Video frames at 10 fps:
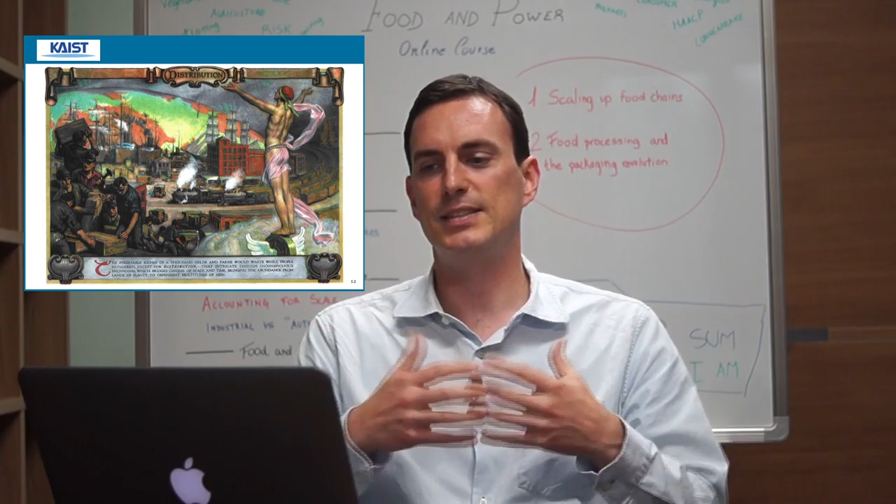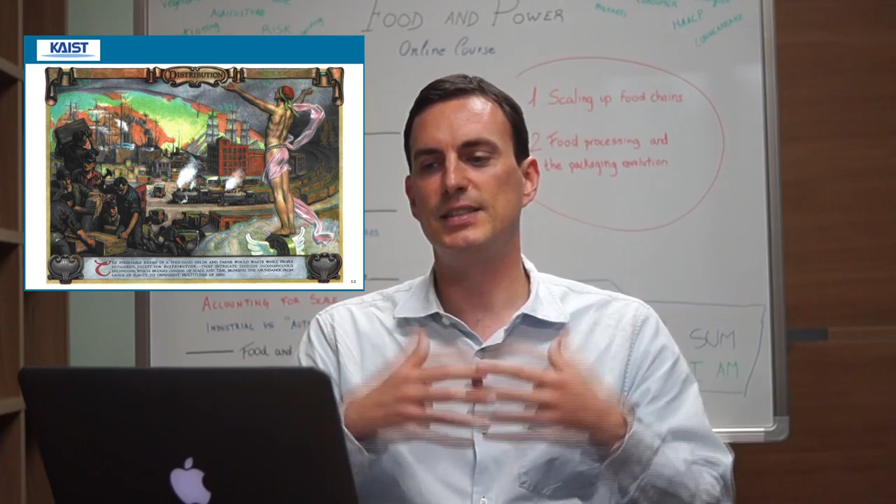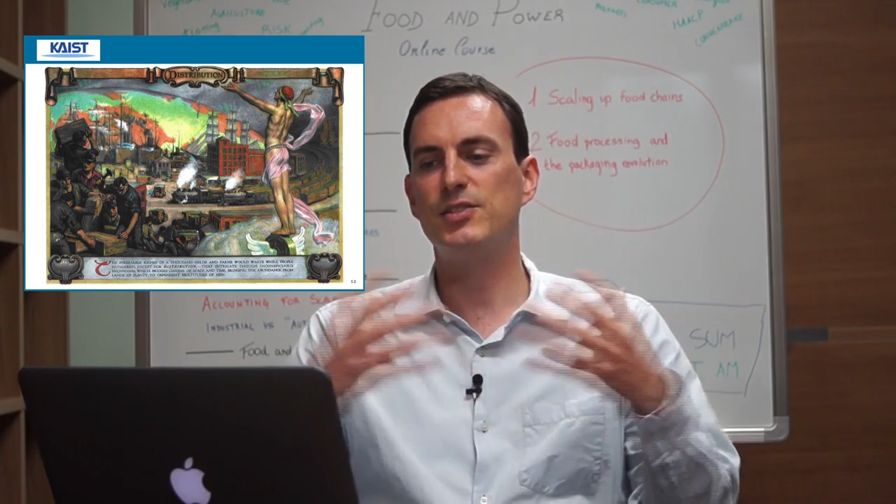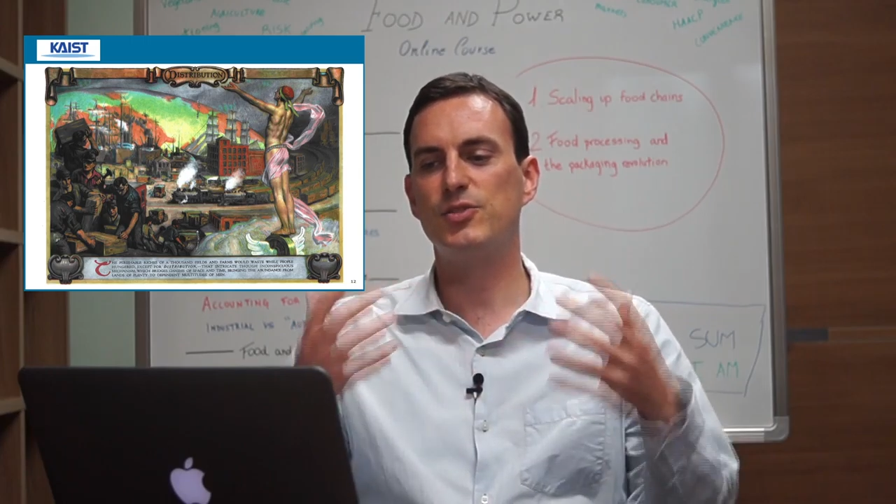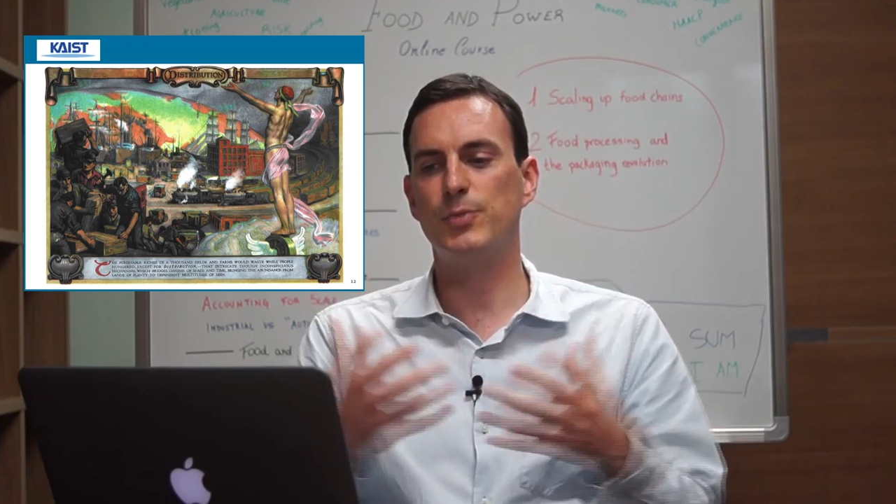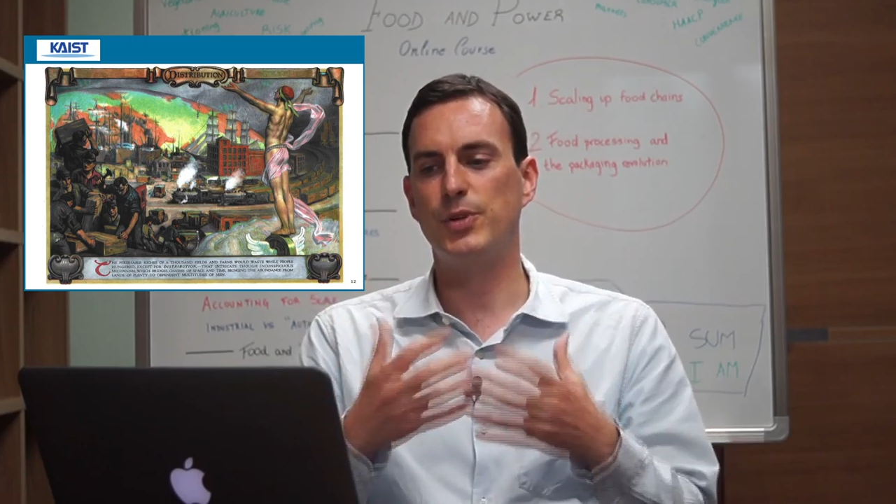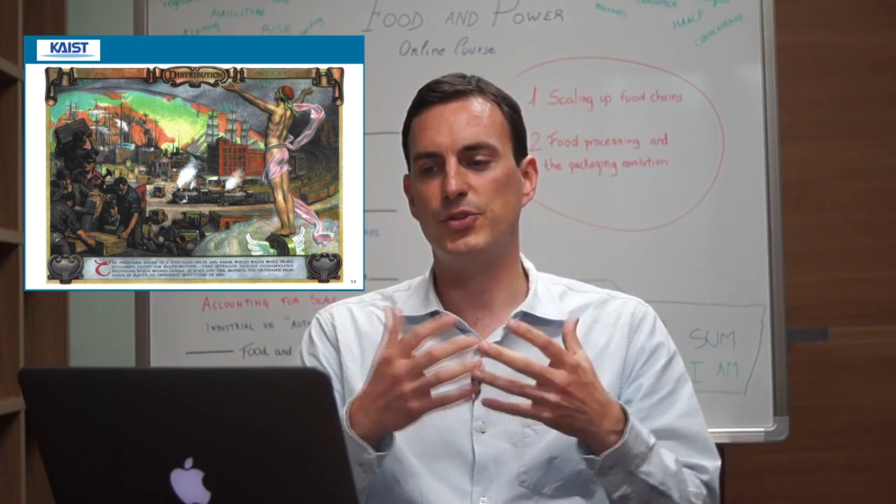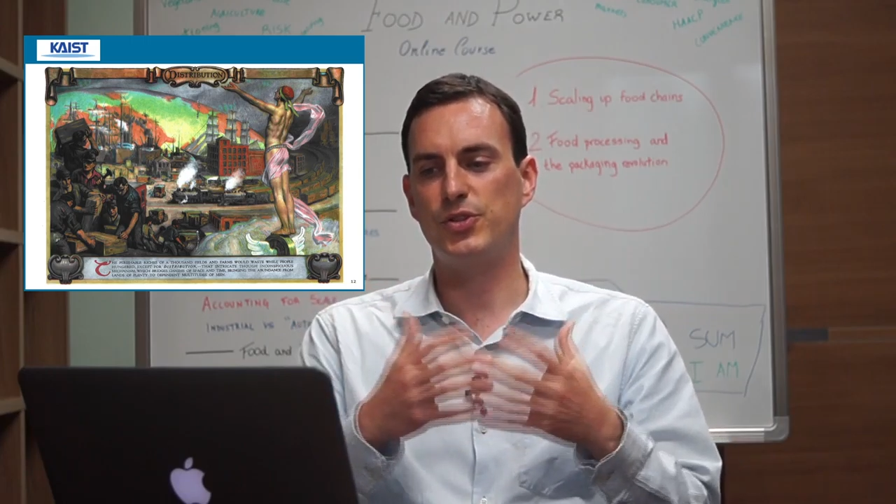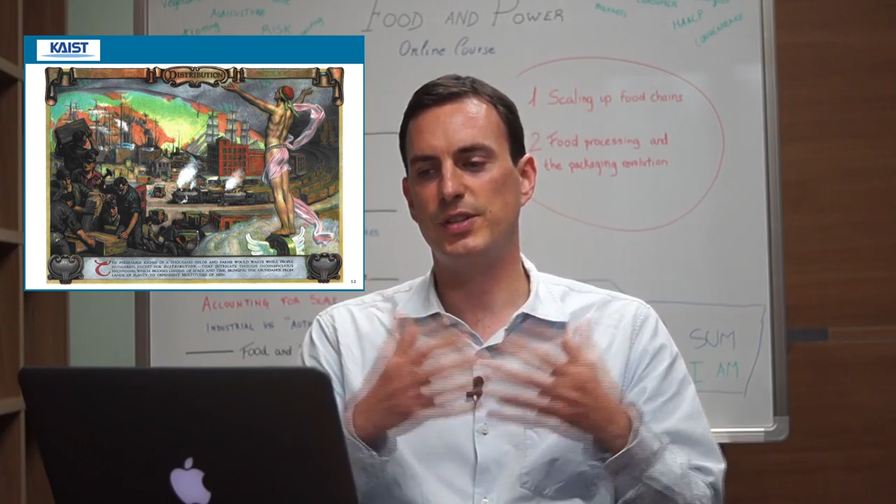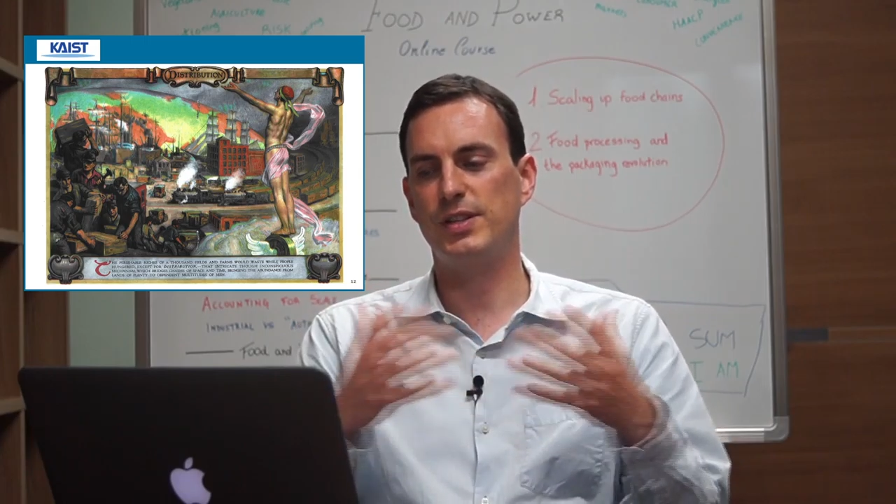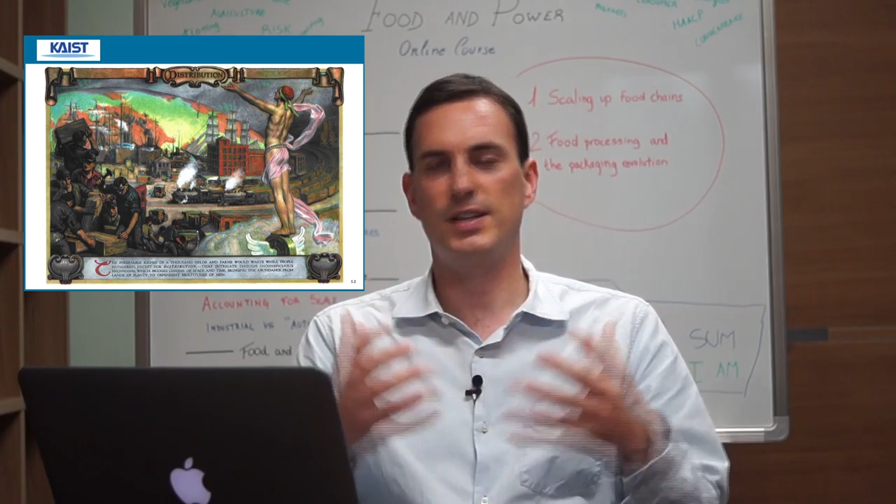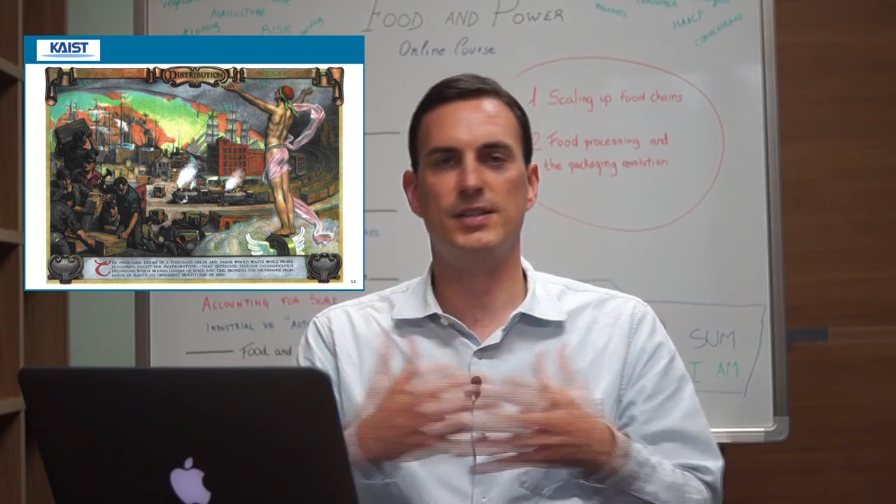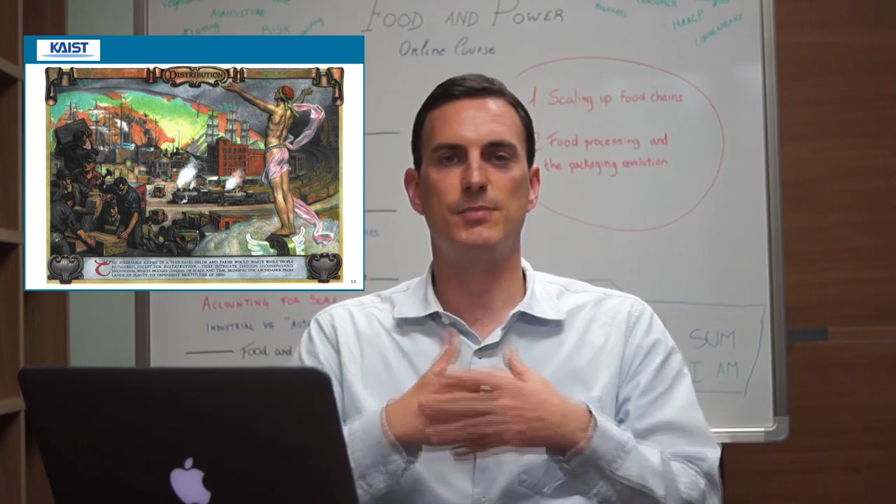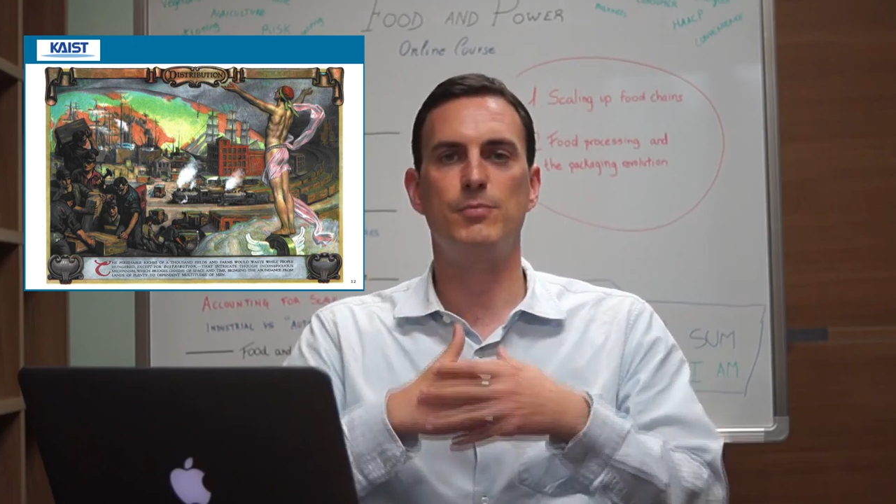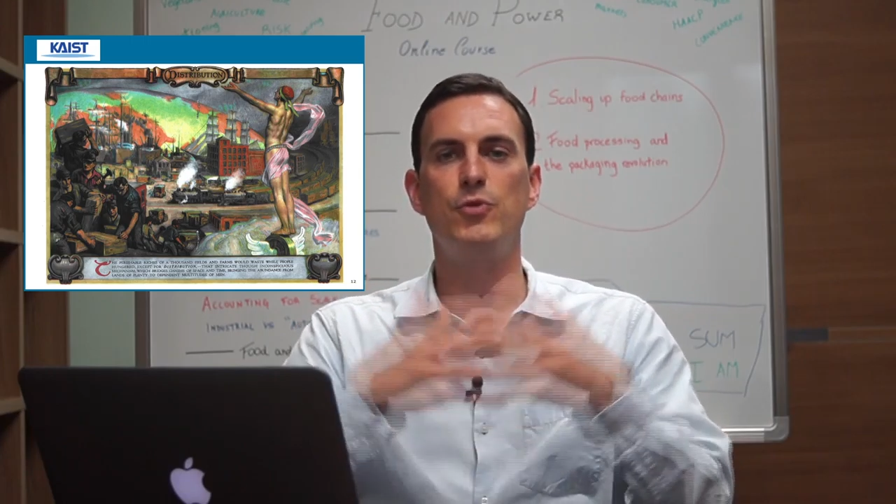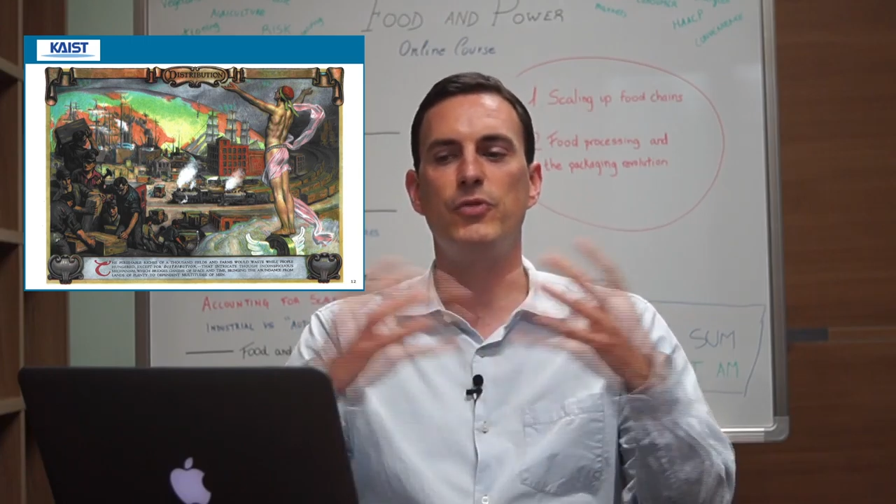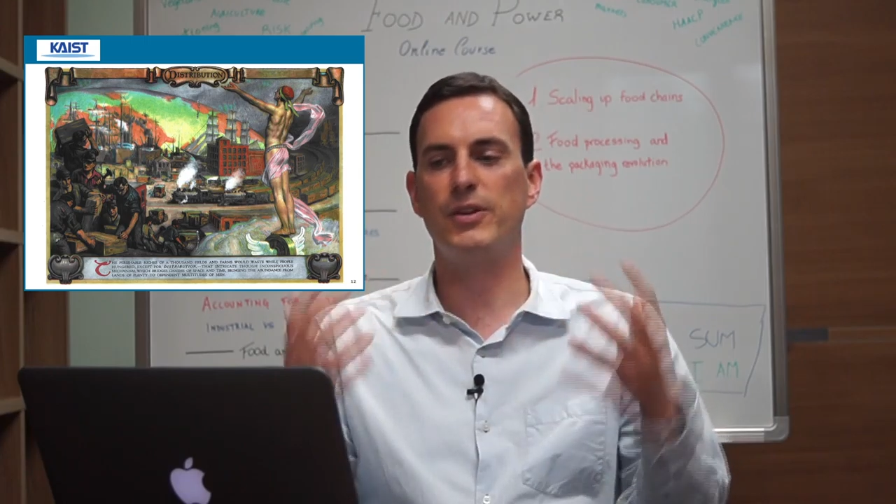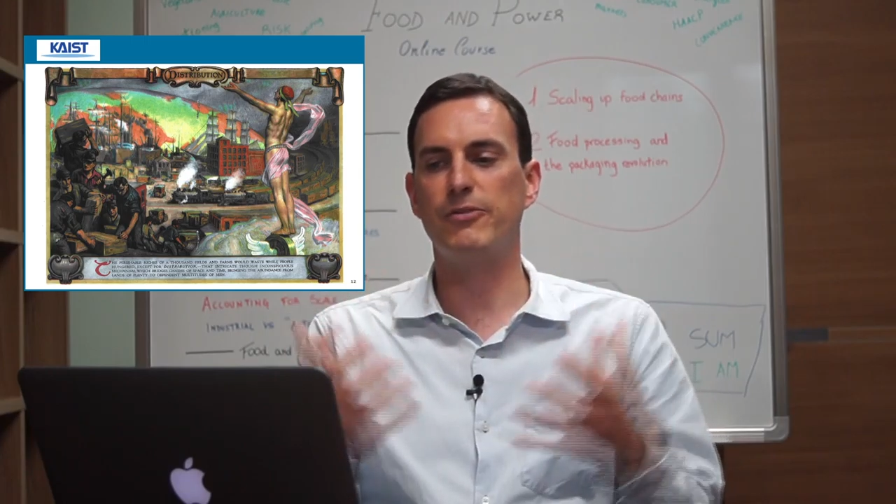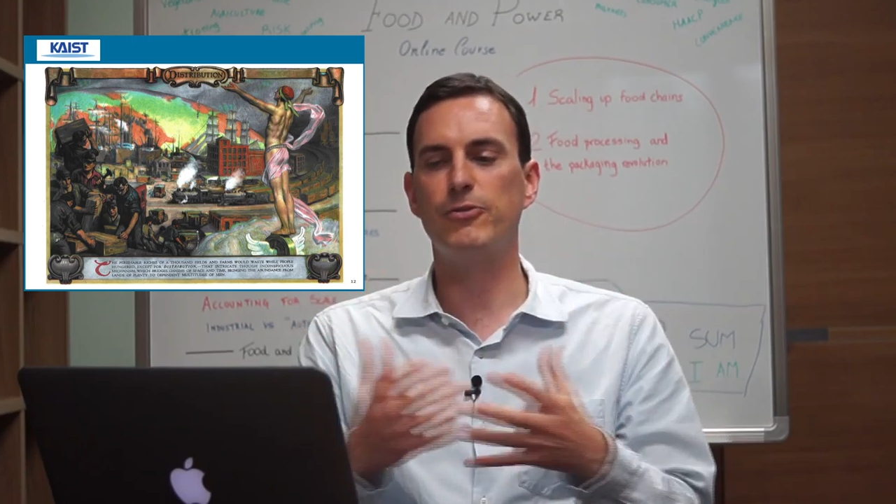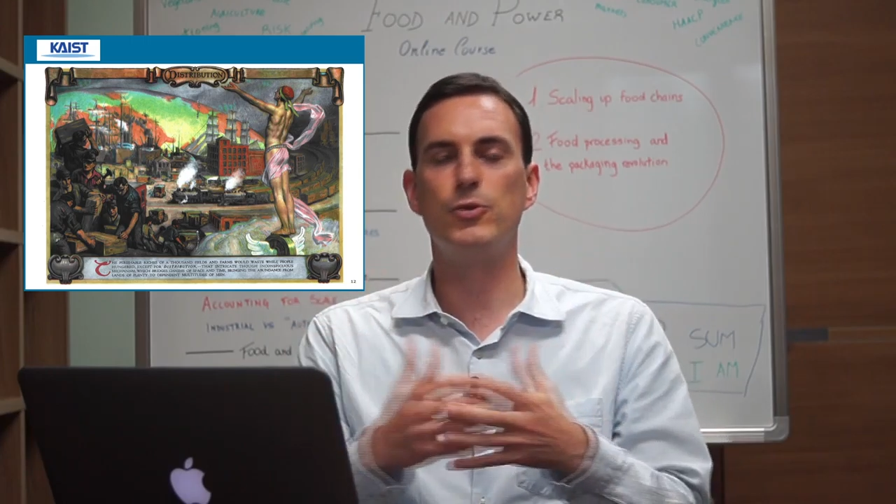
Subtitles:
distribution and moving